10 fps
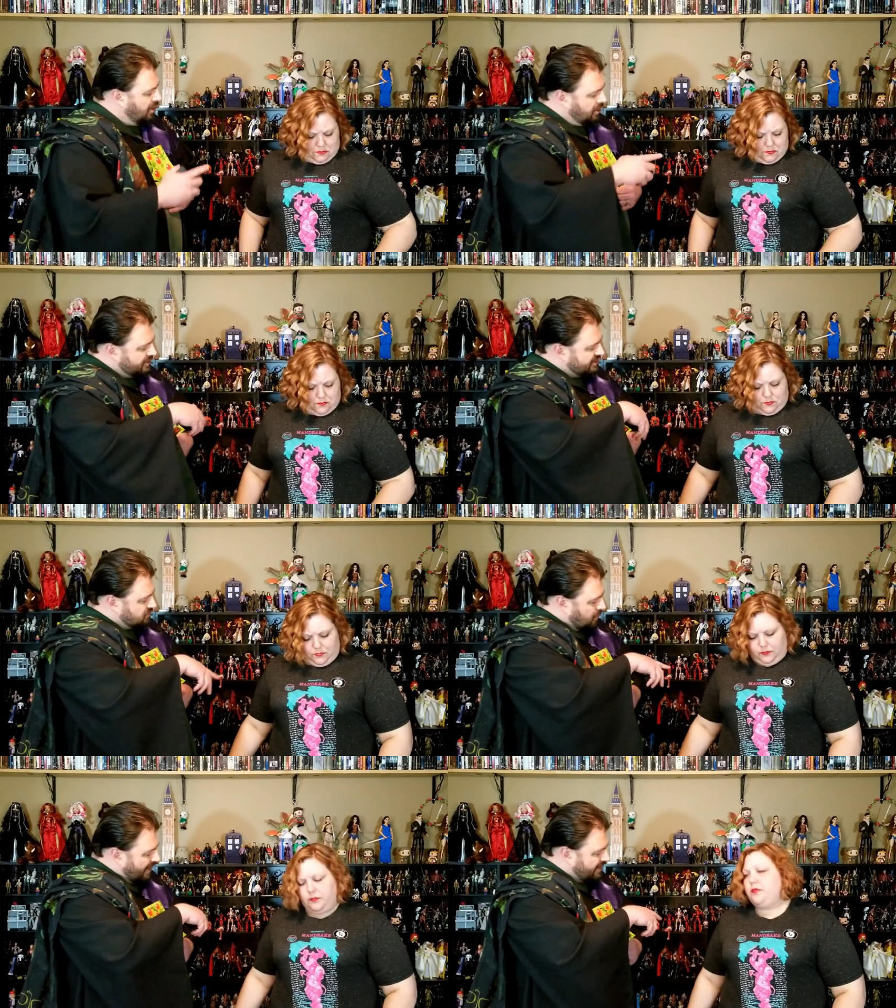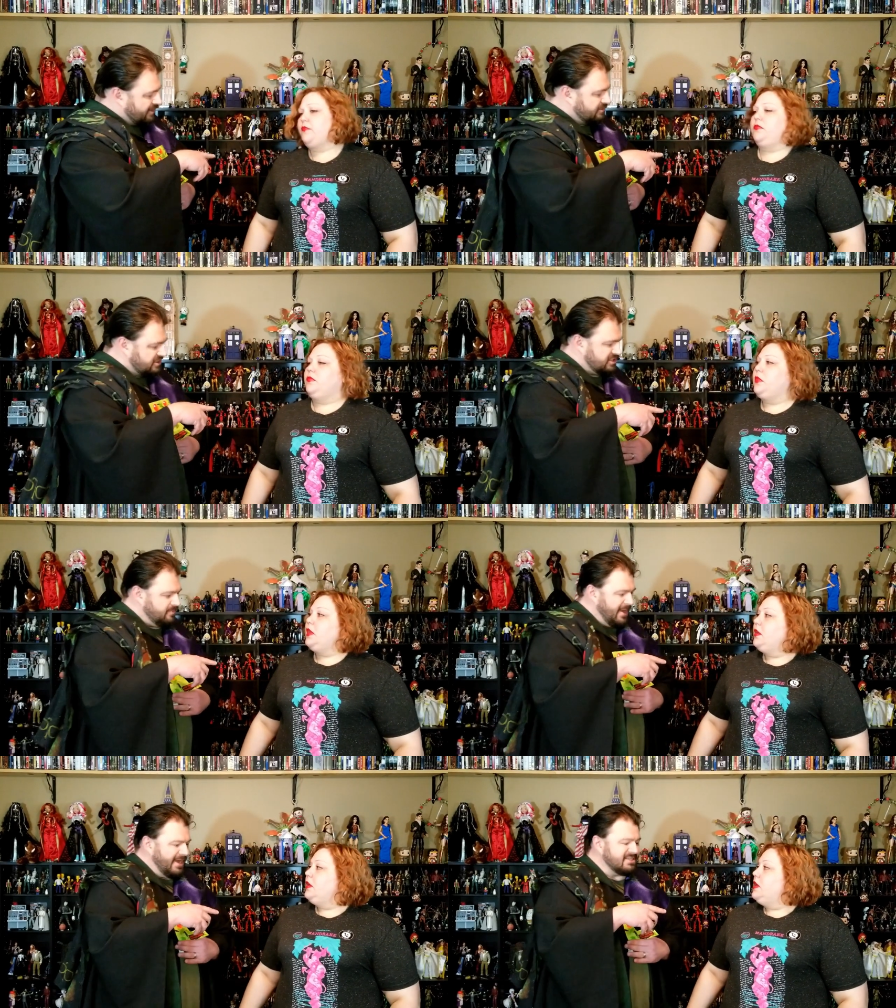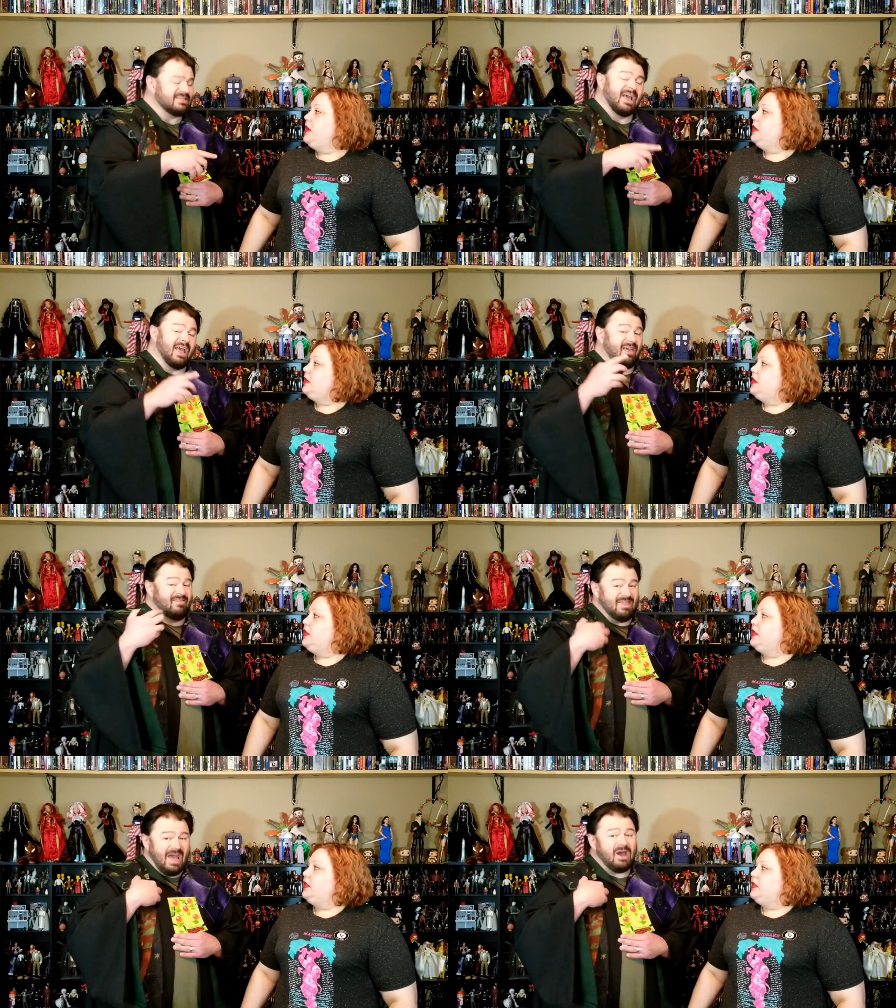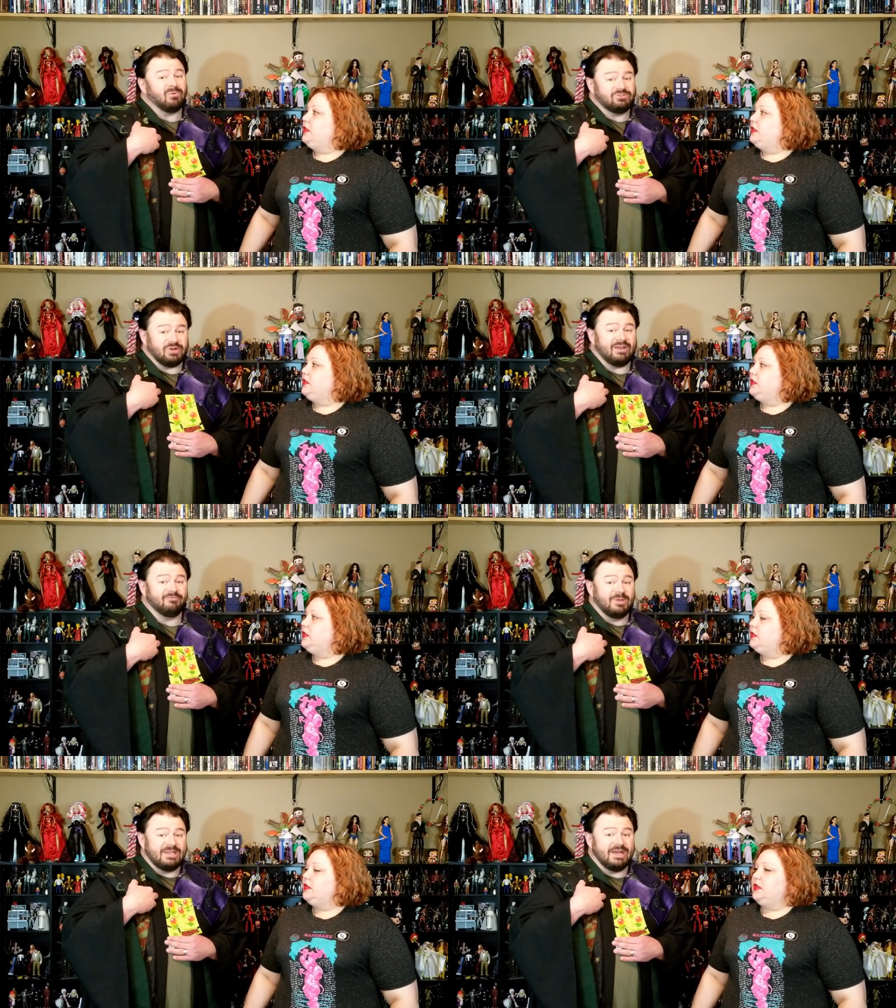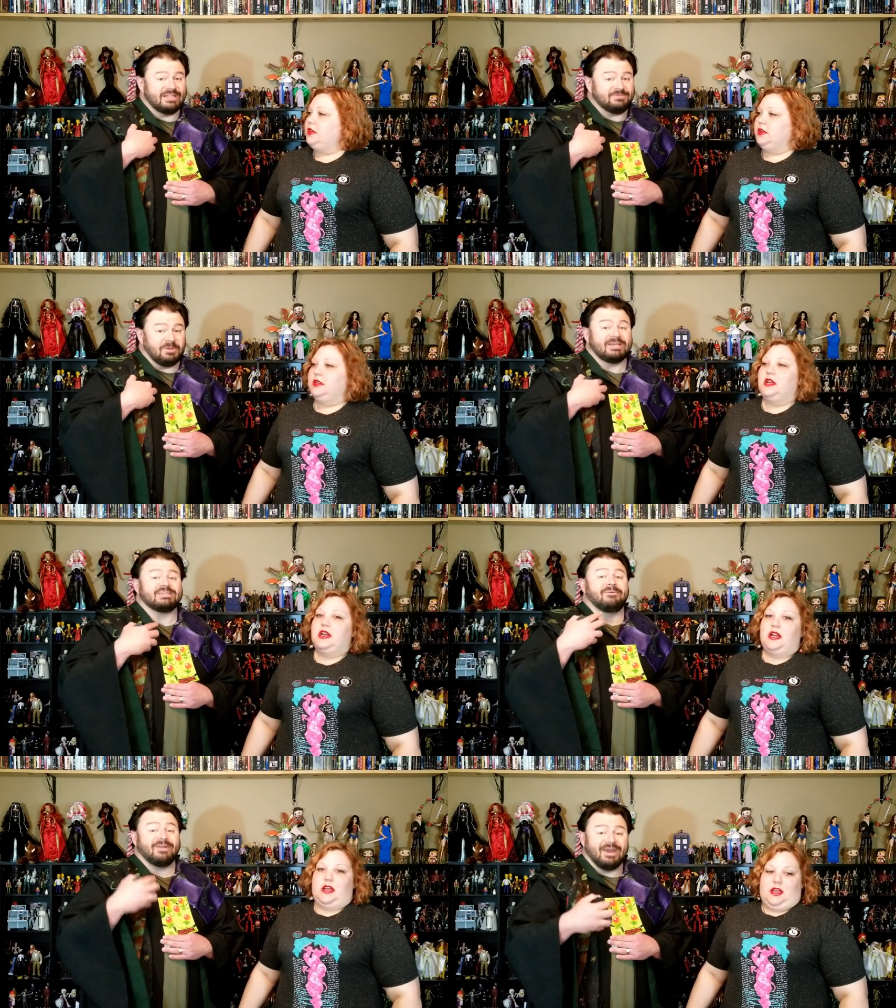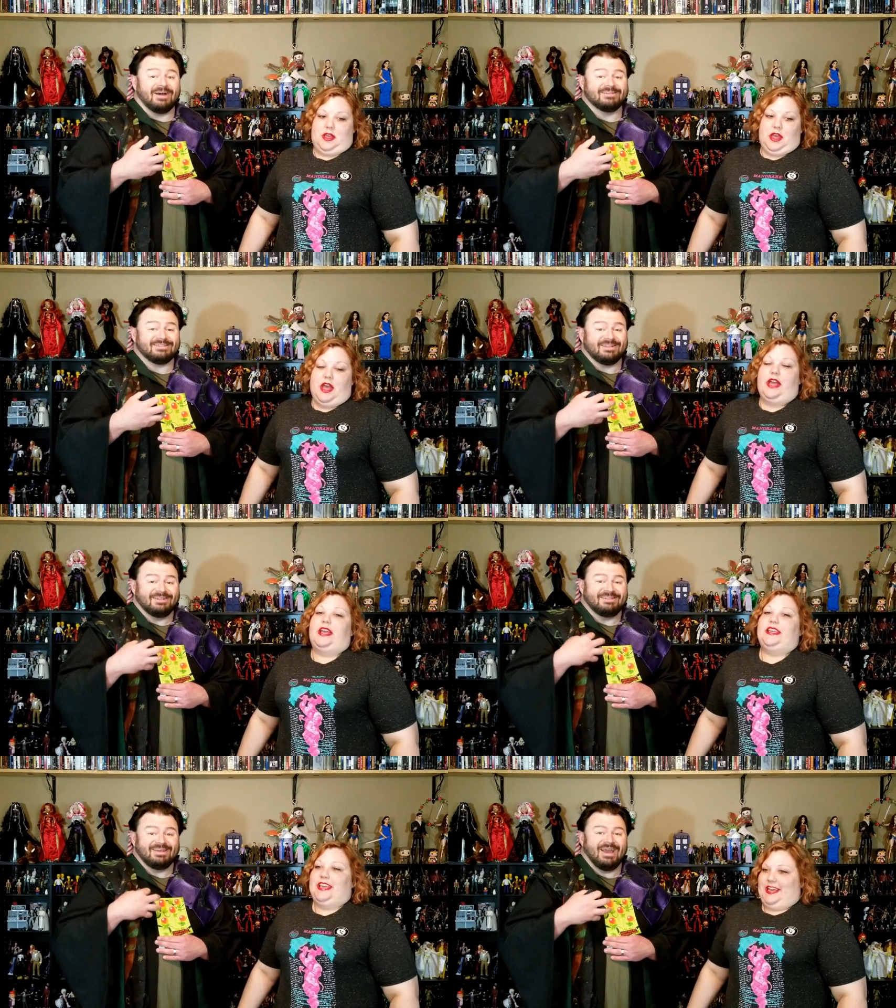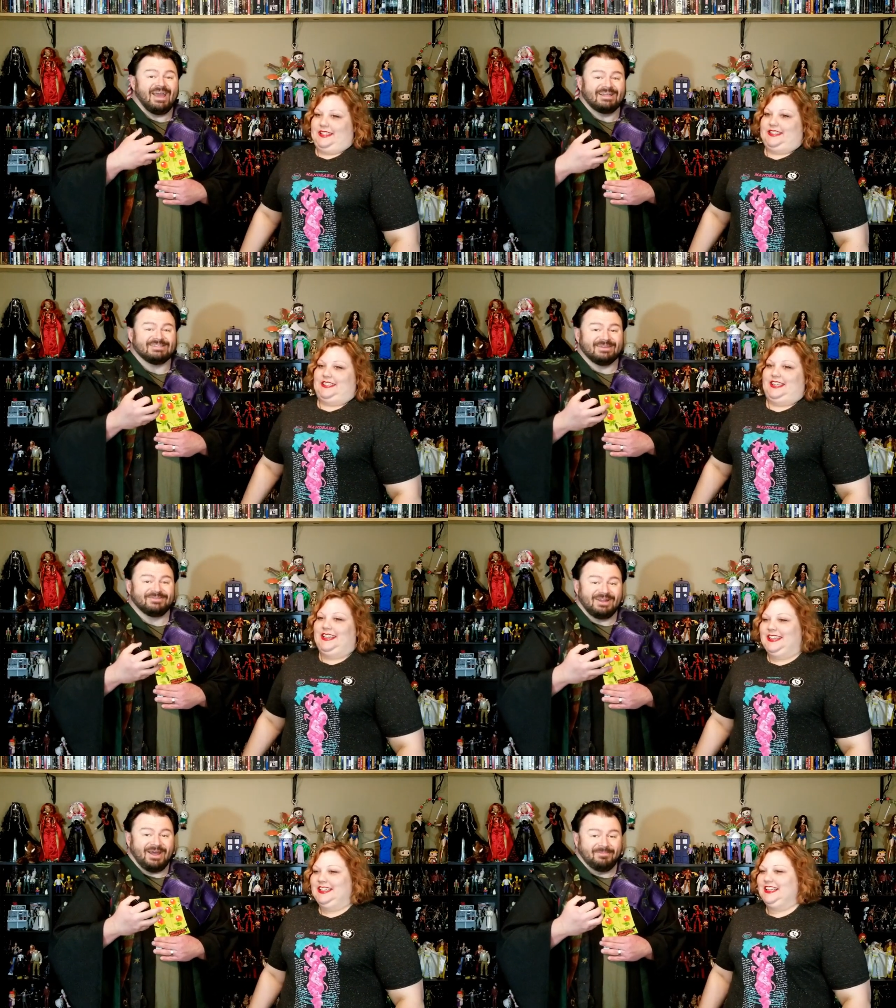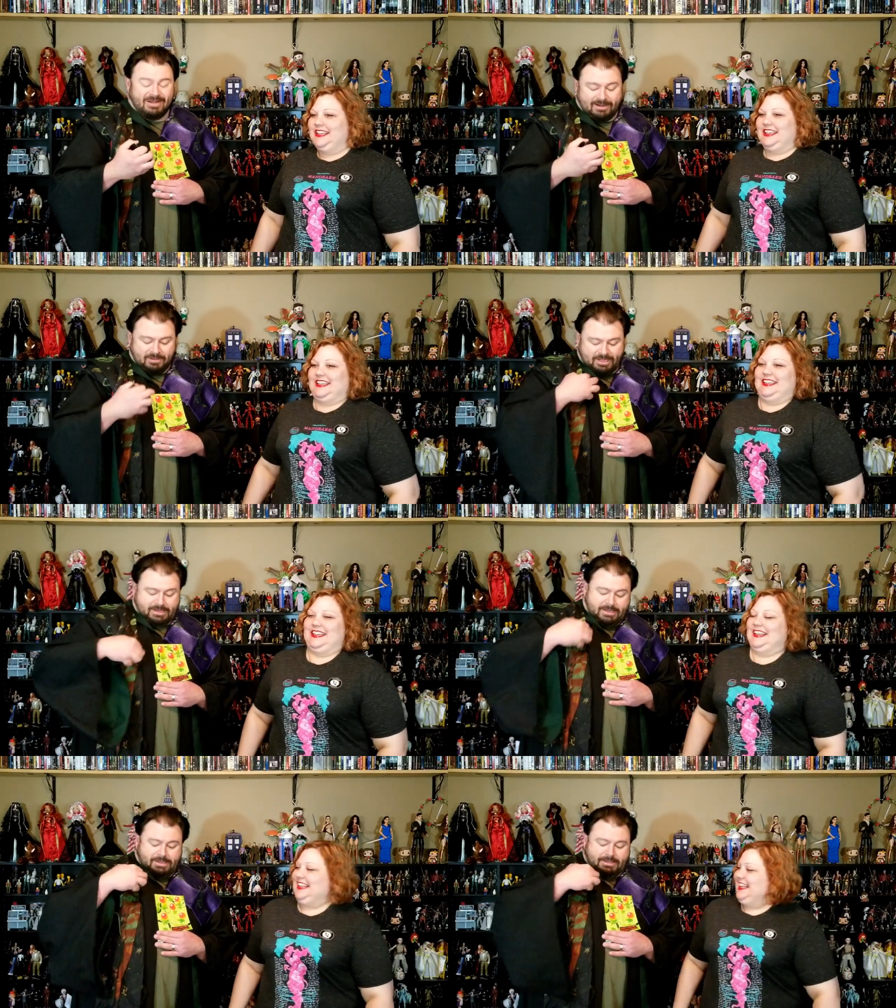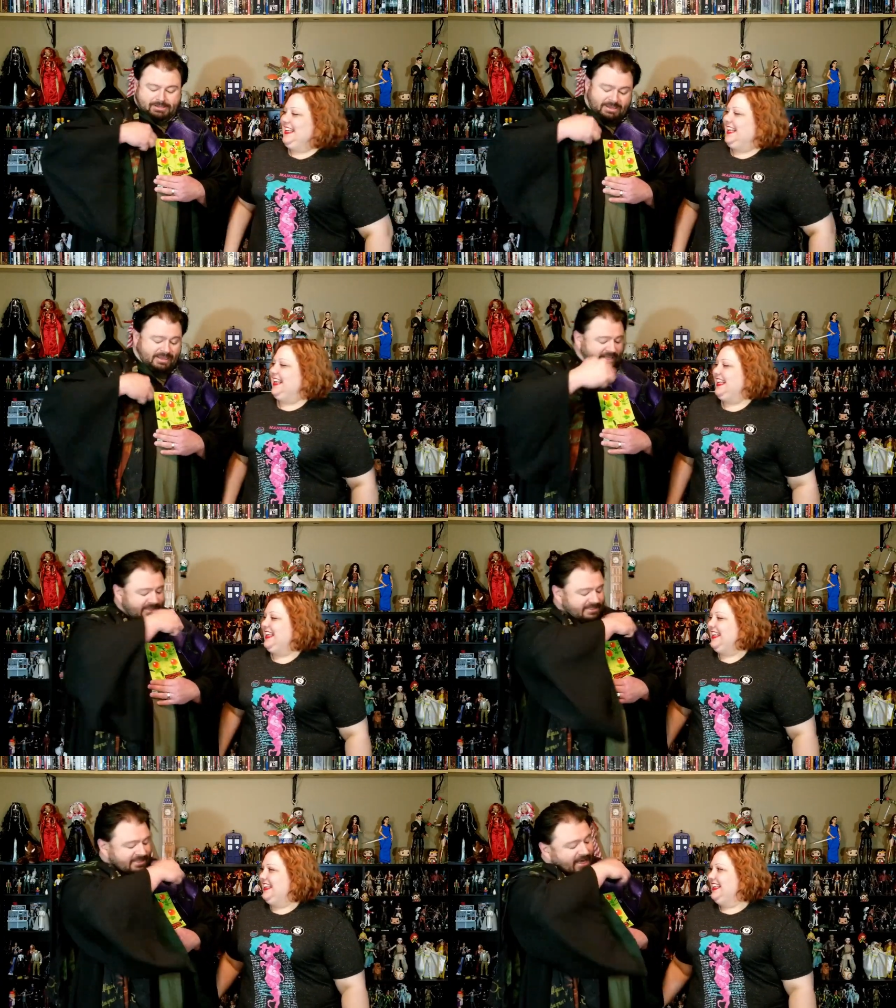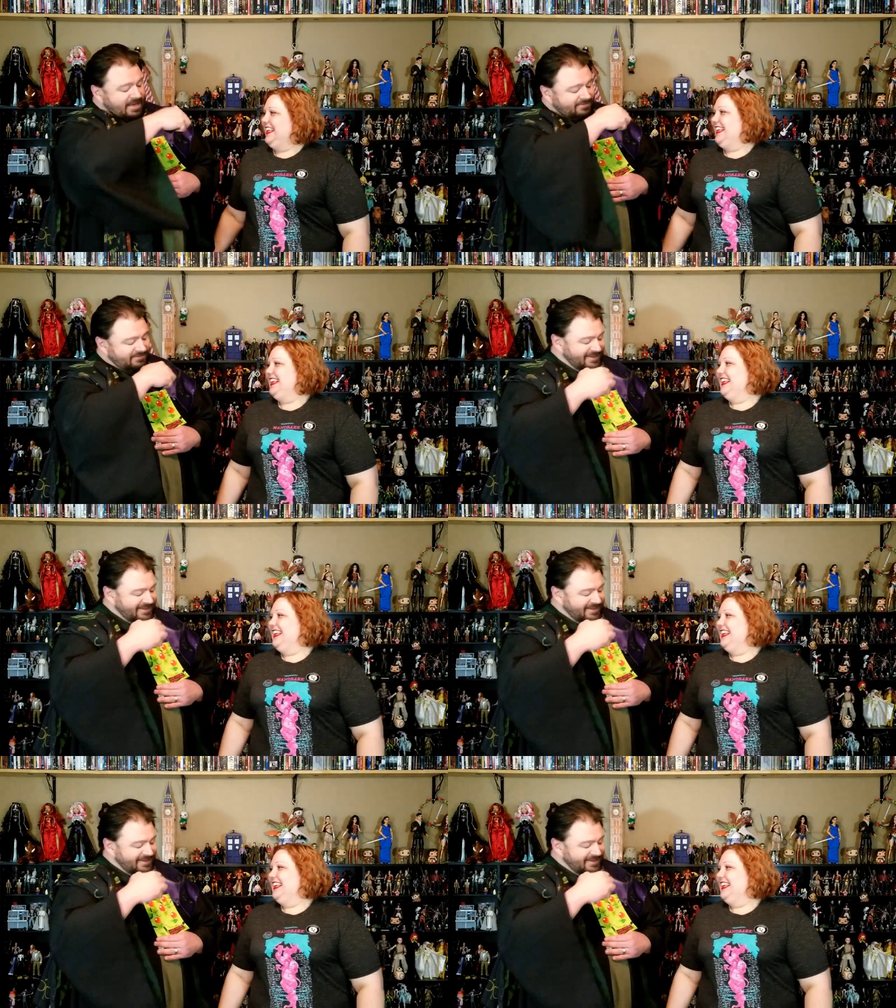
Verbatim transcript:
Speaker 1: all these white little specks, that would drive me nuts because I would constantly think yes. I had something on me, and I'd be like, ah, hey, get this off. Look,